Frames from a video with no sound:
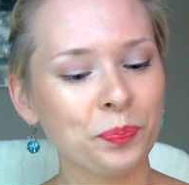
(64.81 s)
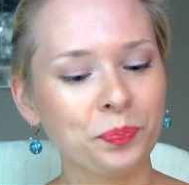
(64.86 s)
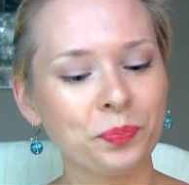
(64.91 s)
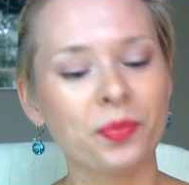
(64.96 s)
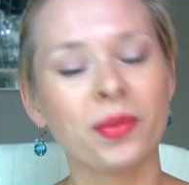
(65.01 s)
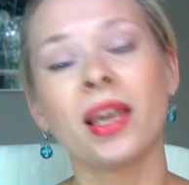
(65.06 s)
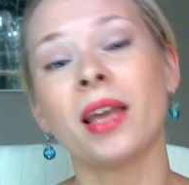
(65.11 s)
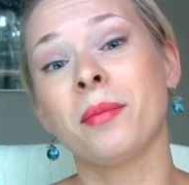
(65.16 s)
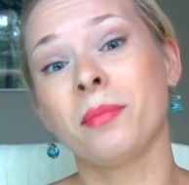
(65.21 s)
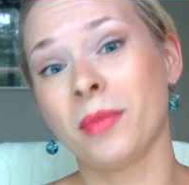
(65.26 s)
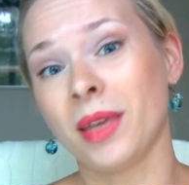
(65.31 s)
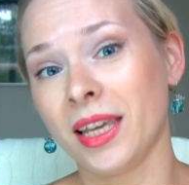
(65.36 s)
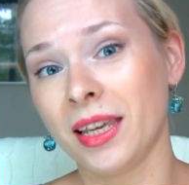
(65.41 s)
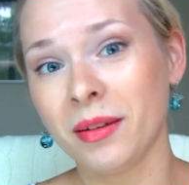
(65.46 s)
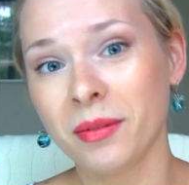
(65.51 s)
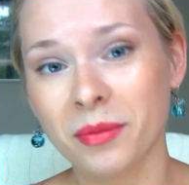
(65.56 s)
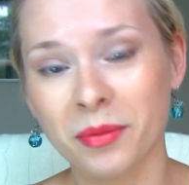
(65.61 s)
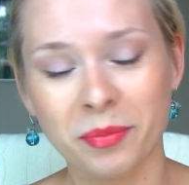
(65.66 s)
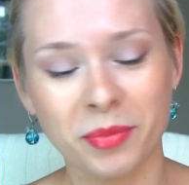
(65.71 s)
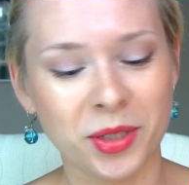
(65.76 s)
and
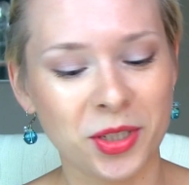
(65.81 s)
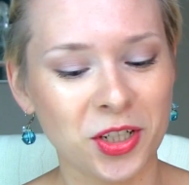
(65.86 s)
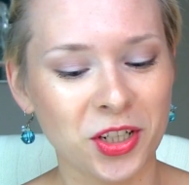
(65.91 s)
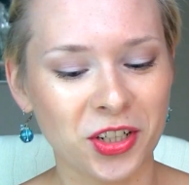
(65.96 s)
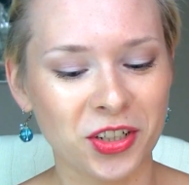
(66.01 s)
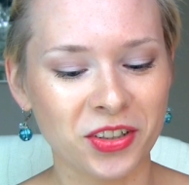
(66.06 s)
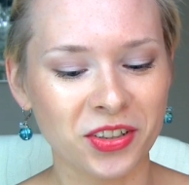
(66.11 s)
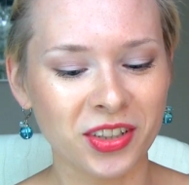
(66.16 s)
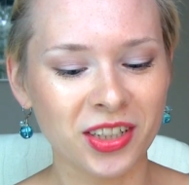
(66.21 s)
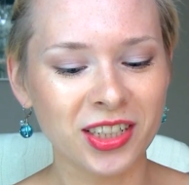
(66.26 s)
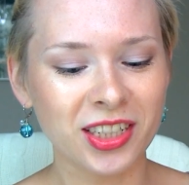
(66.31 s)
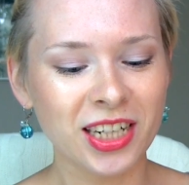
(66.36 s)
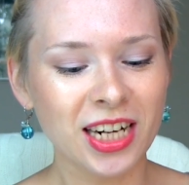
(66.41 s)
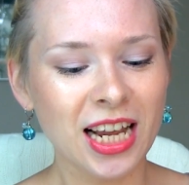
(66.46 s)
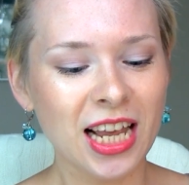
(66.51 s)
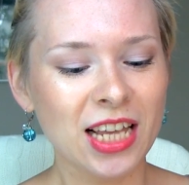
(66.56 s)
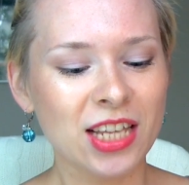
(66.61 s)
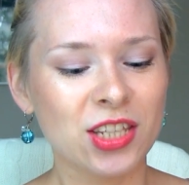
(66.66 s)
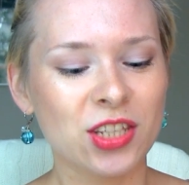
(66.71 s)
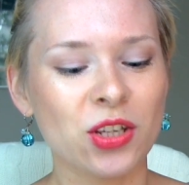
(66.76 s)
me in particular.
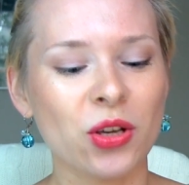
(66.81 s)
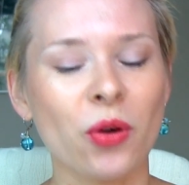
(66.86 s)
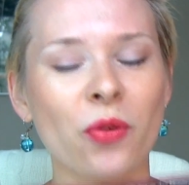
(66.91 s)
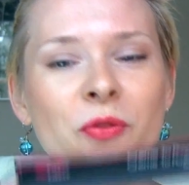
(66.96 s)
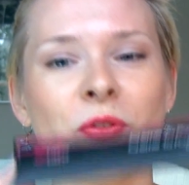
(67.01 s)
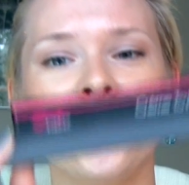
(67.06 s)
So